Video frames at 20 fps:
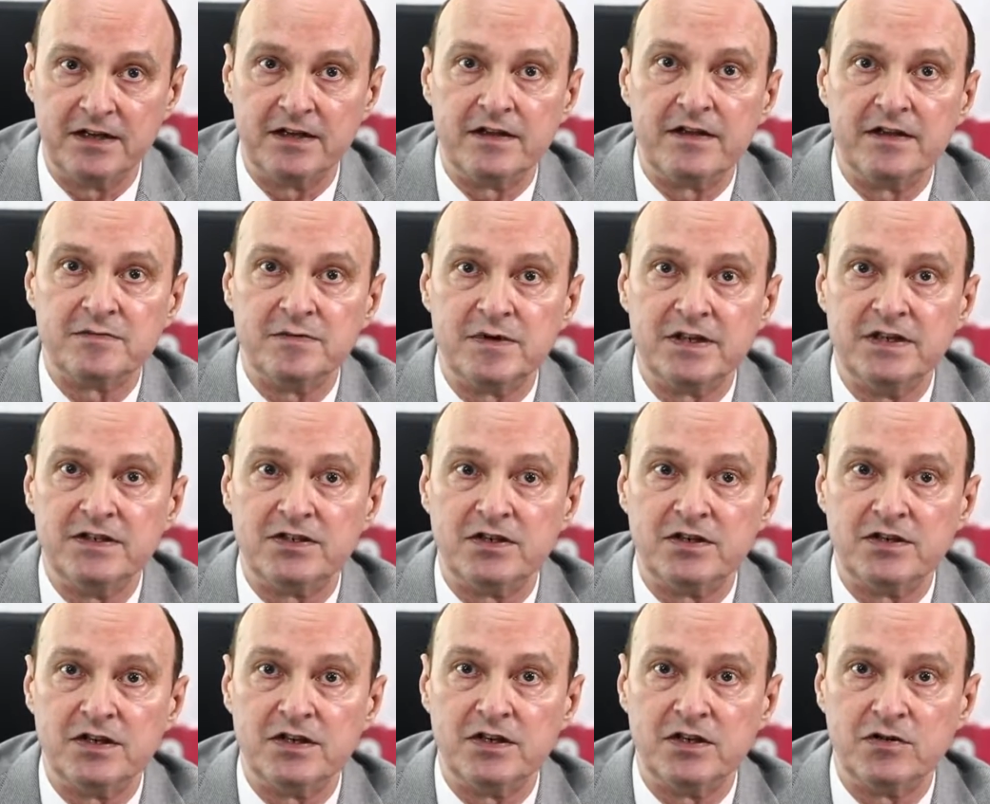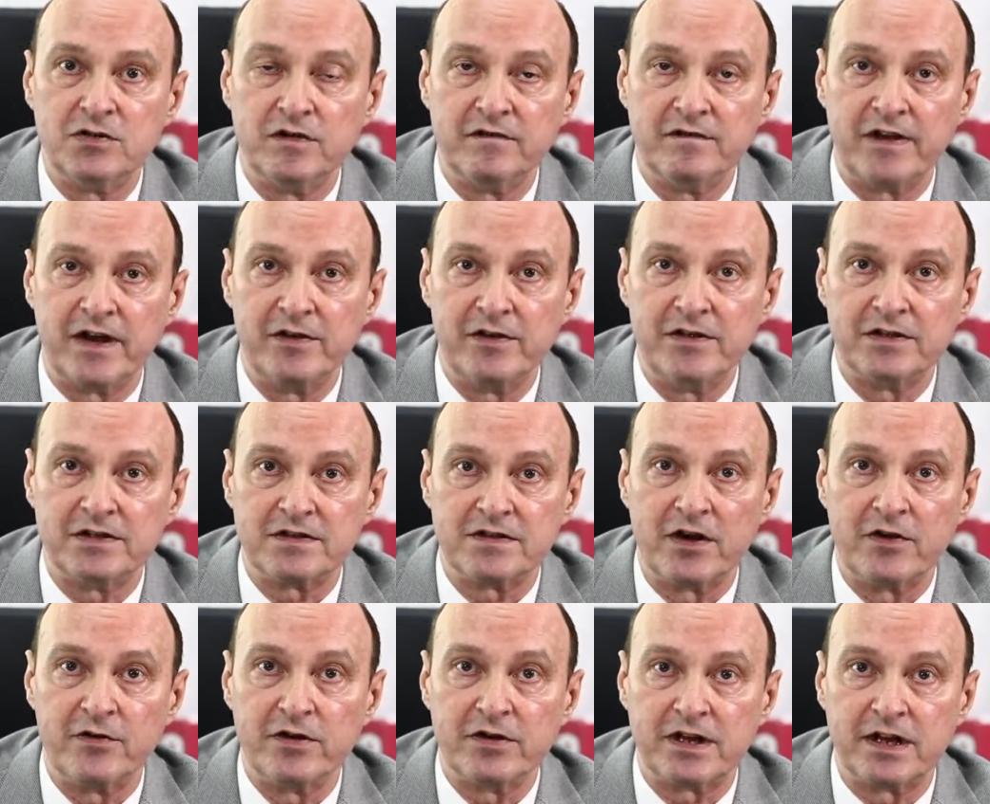This means you need to do a very
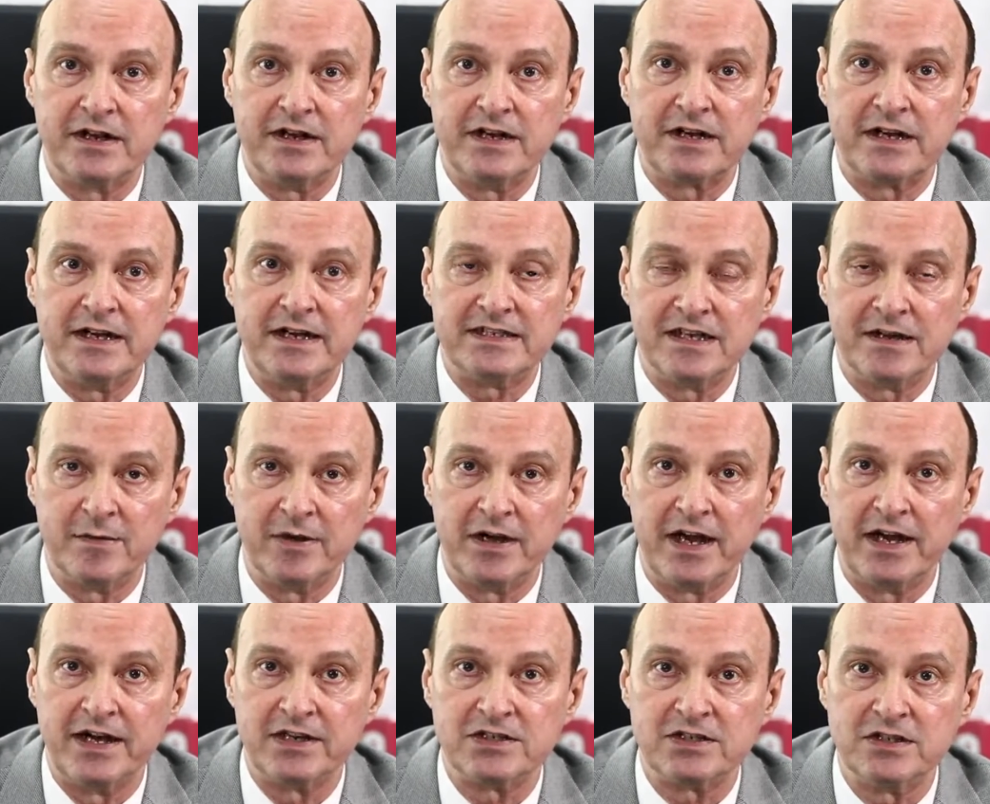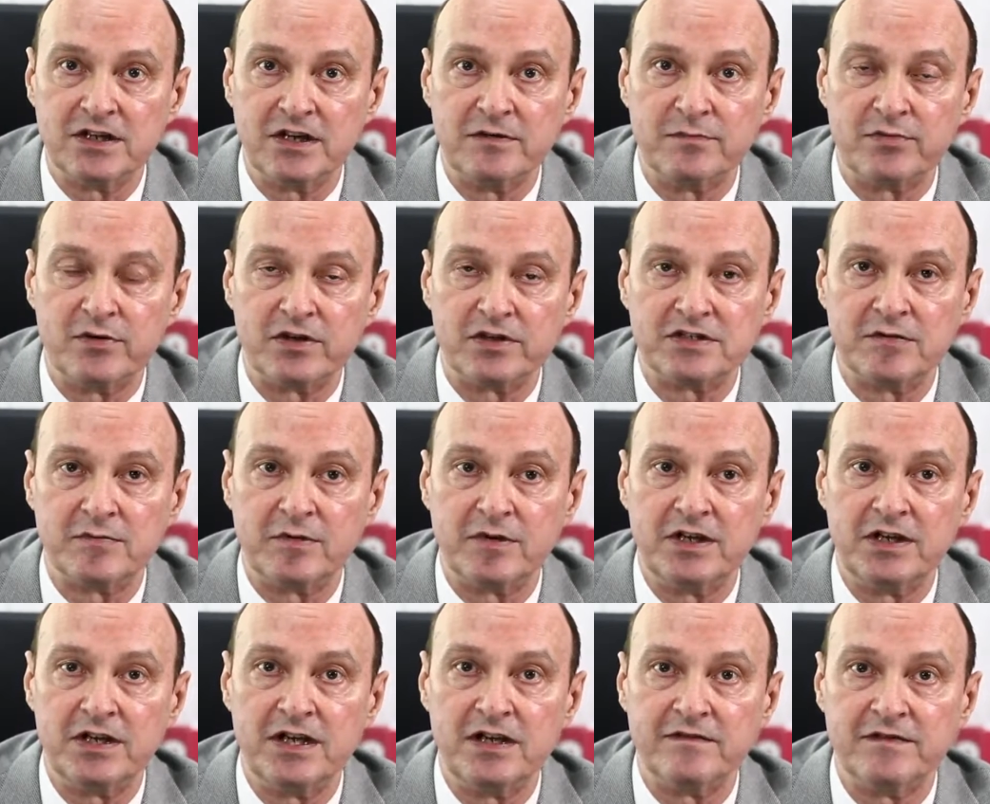thorough clinical examination and possibly
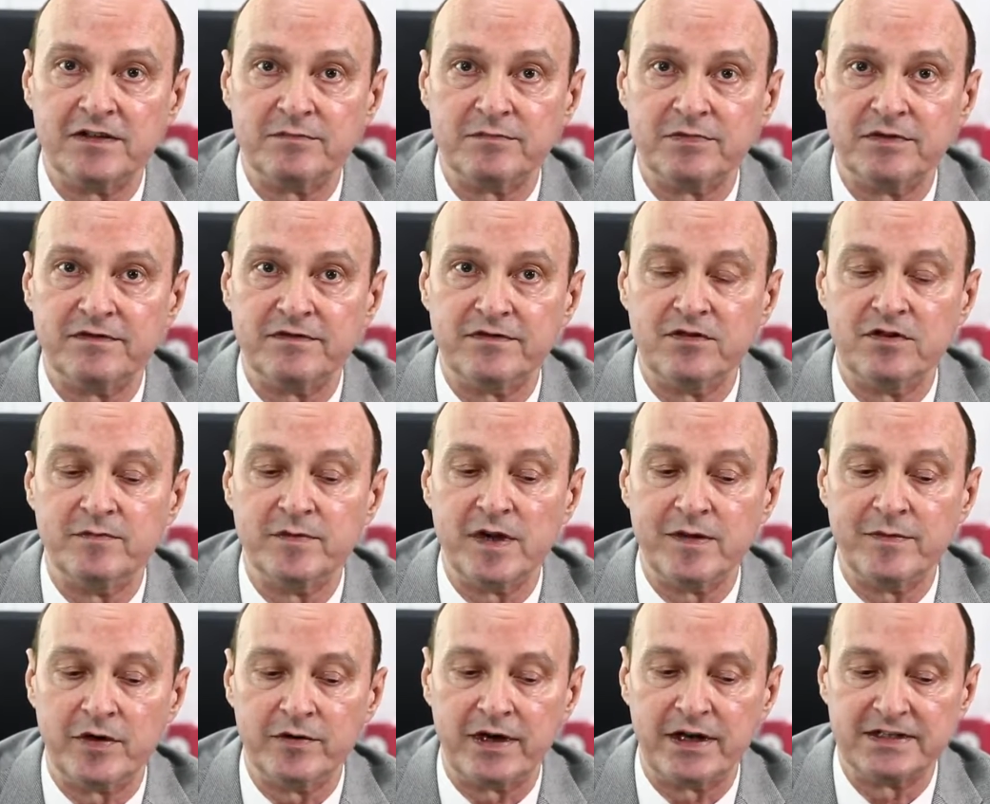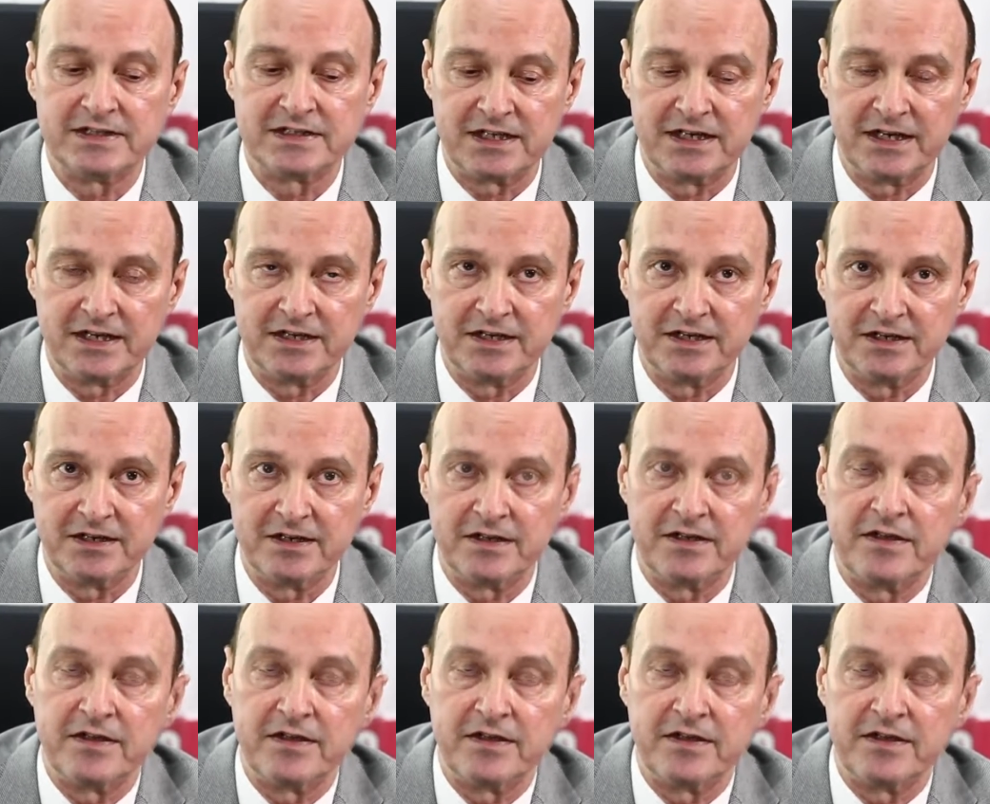even perform MRI scanning.